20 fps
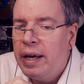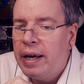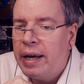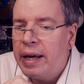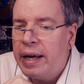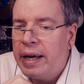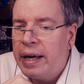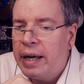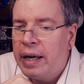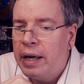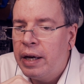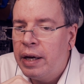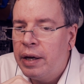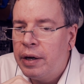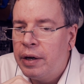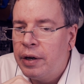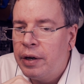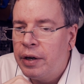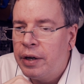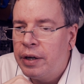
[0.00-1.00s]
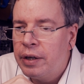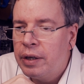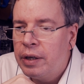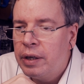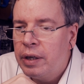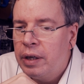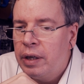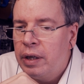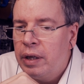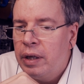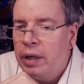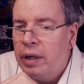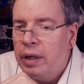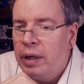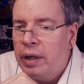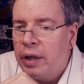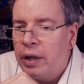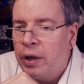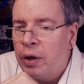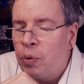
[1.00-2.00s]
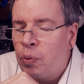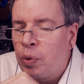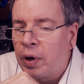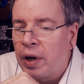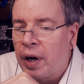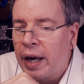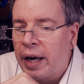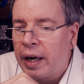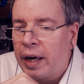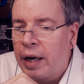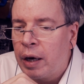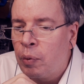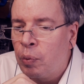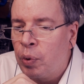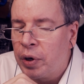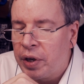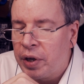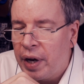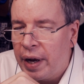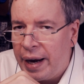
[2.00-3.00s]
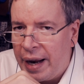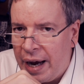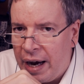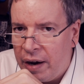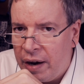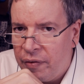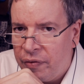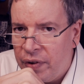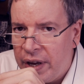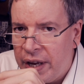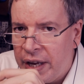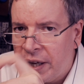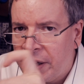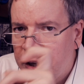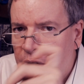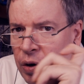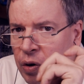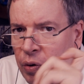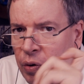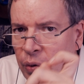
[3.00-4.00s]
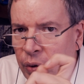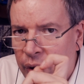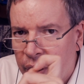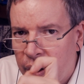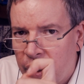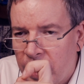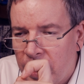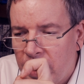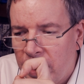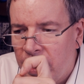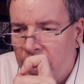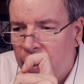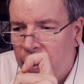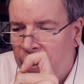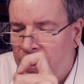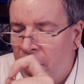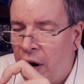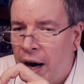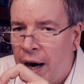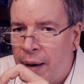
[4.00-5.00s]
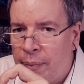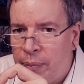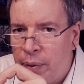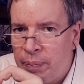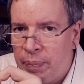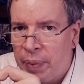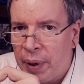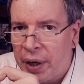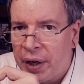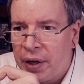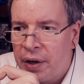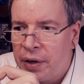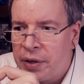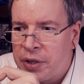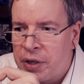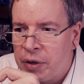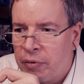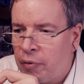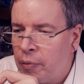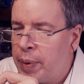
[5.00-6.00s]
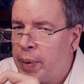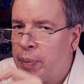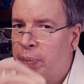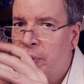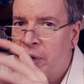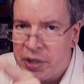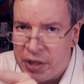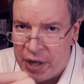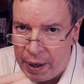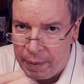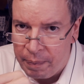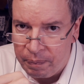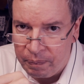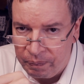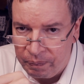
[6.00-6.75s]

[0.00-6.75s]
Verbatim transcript: And it would like it would not have a Q knob because it would be preset,